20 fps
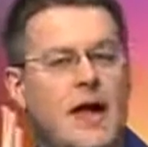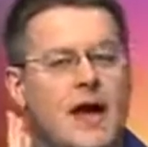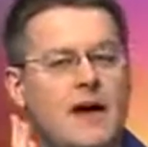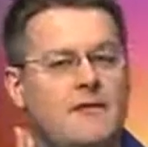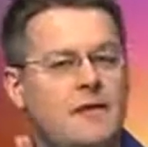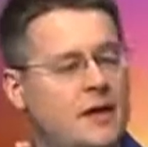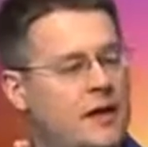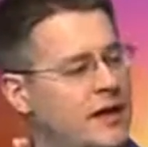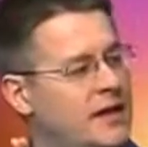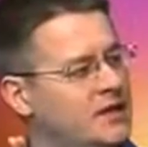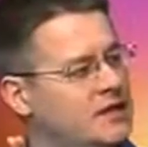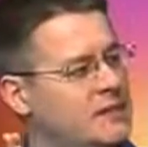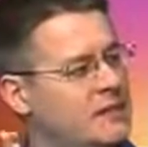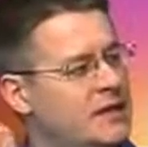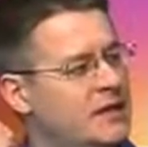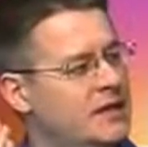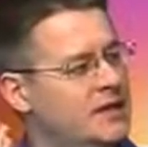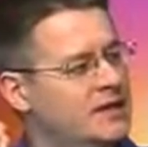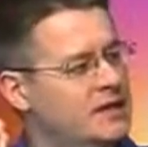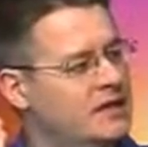evidence,
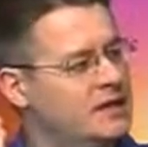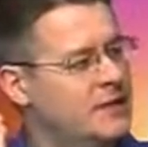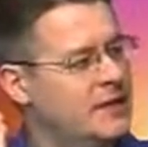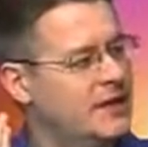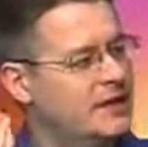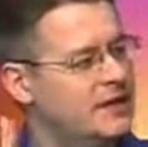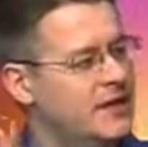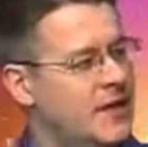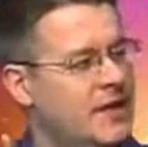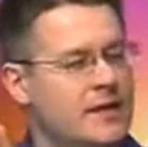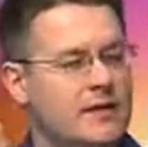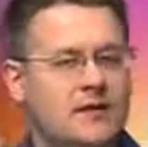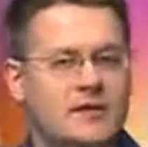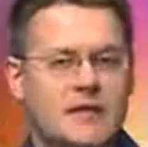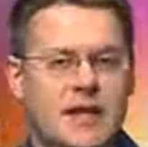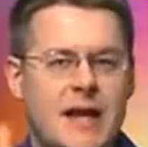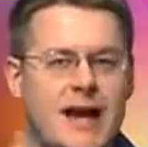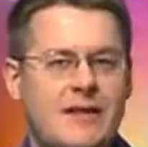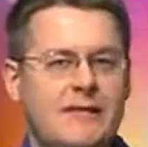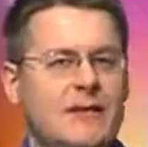because yeah. he's maintaining
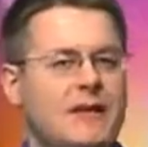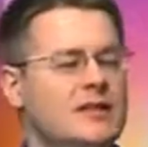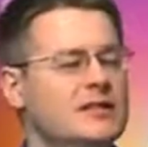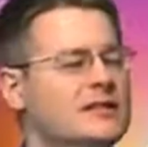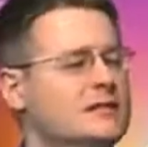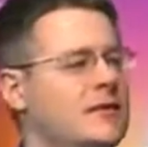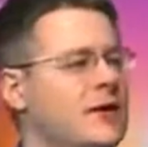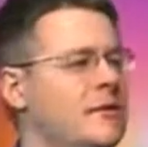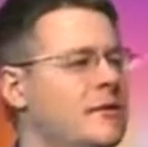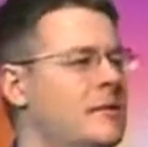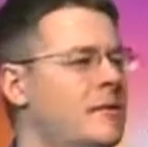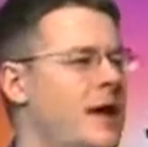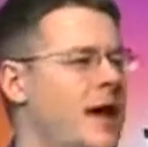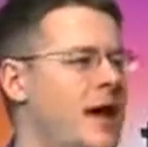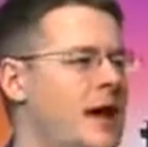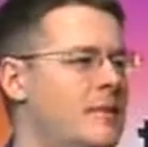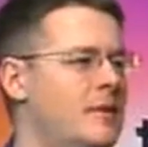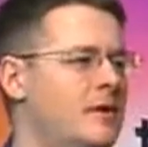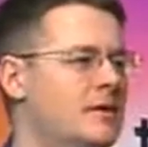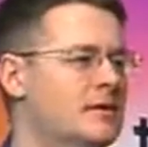there's evidence from the
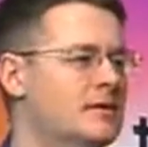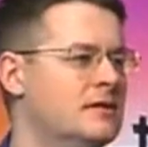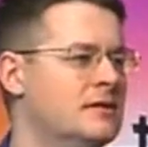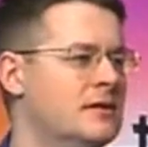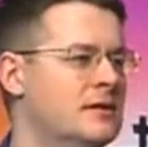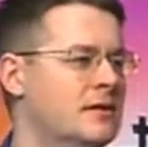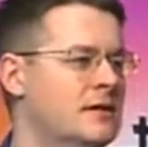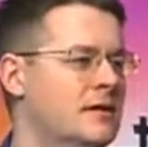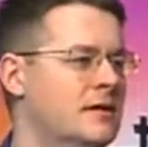Bible